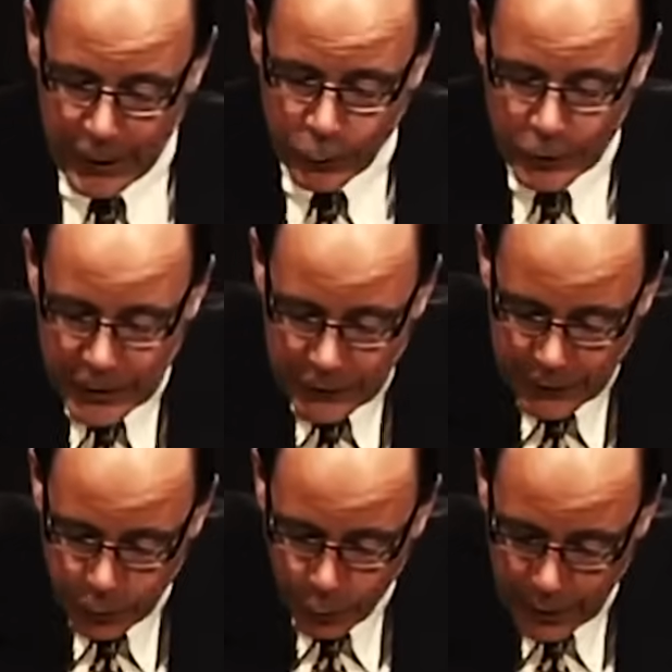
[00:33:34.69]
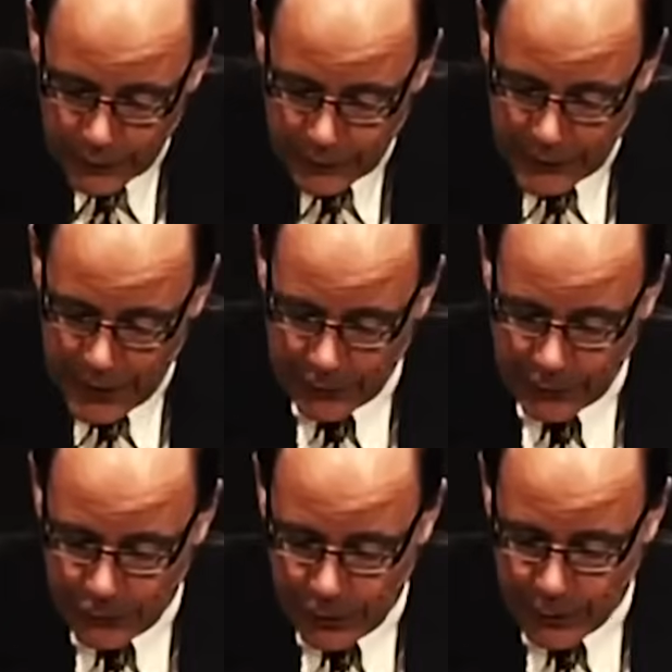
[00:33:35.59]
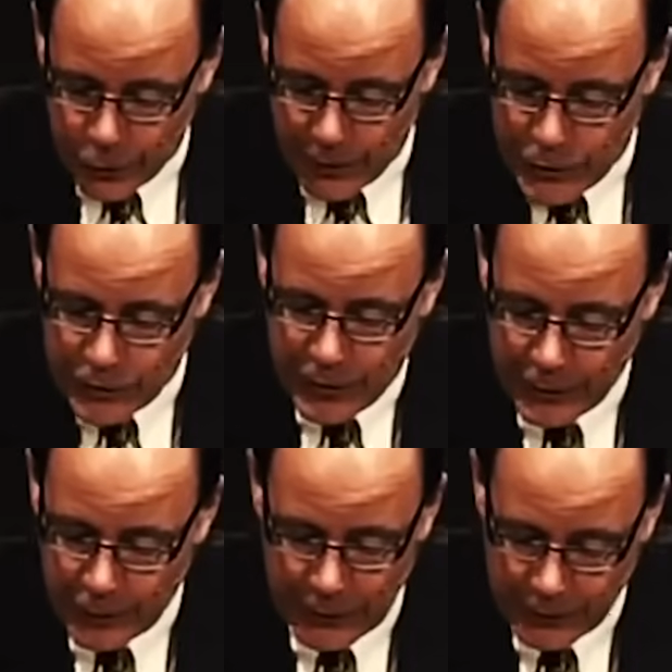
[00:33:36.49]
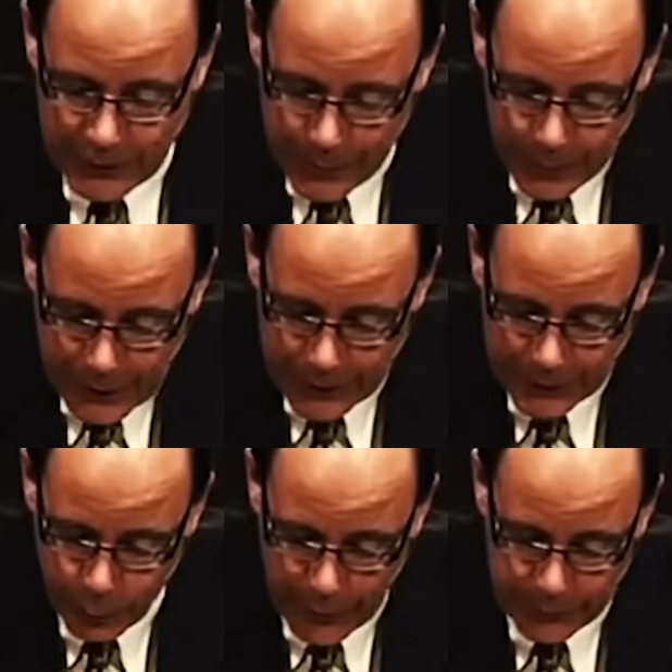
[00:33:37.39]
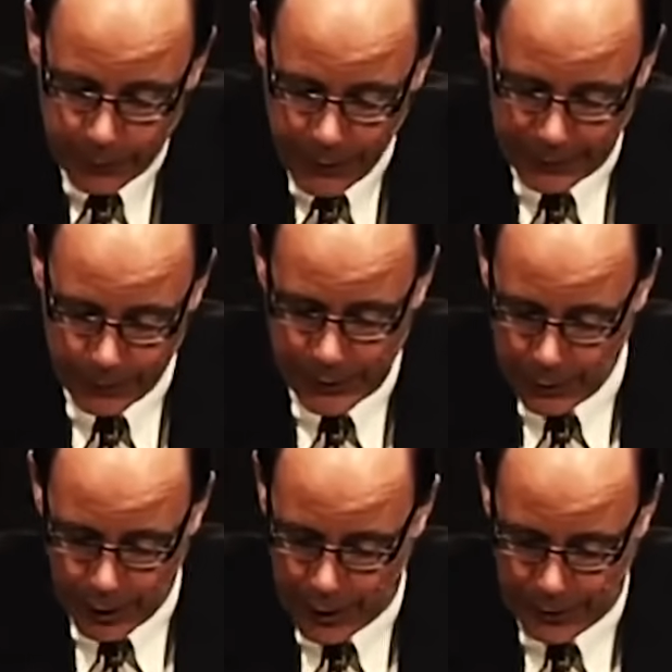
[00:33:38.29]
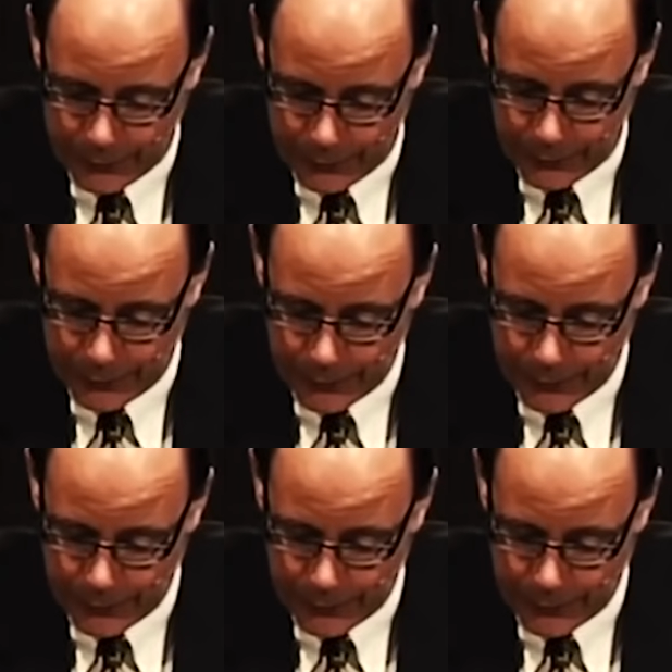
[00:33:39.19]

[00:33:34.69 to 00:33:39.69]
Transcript: when Jesus warns us not to store up treasures on earth, it's not because wealth might be lost,